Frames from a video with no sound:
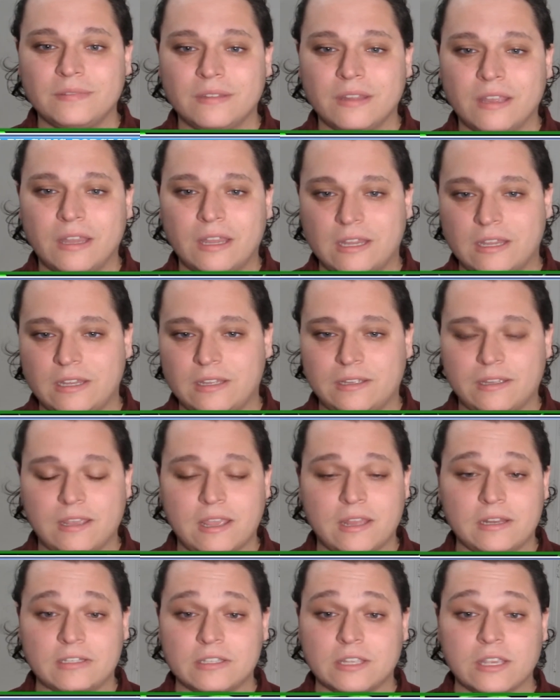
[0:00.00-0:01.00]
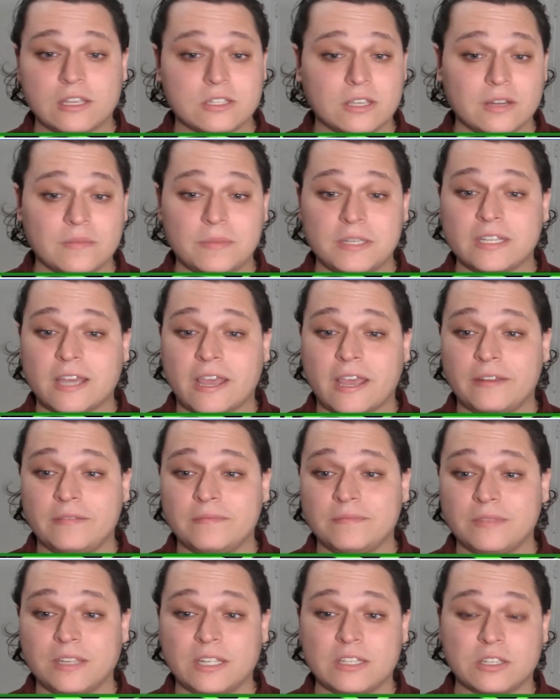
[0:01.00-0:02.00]
Uh, and it's it's going to be tight.
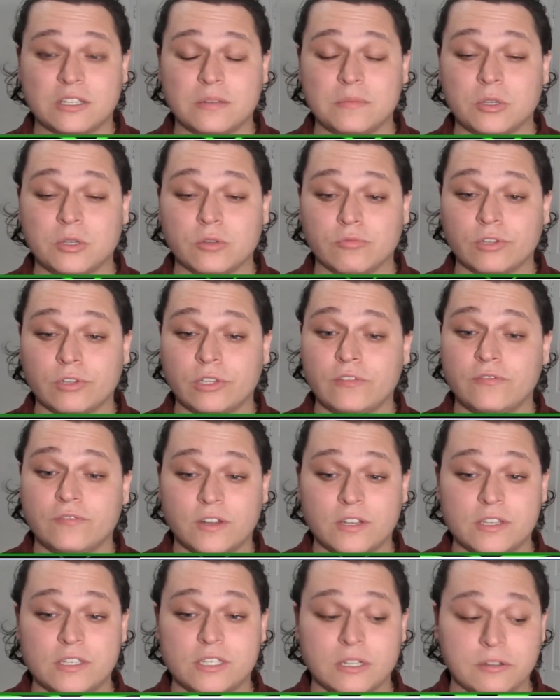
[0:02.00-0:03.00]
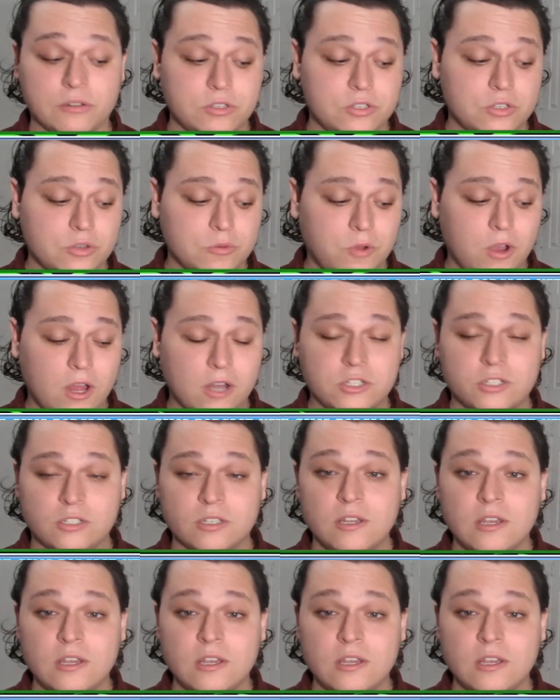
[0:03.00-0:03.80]
It's going to be a really fun series to watch.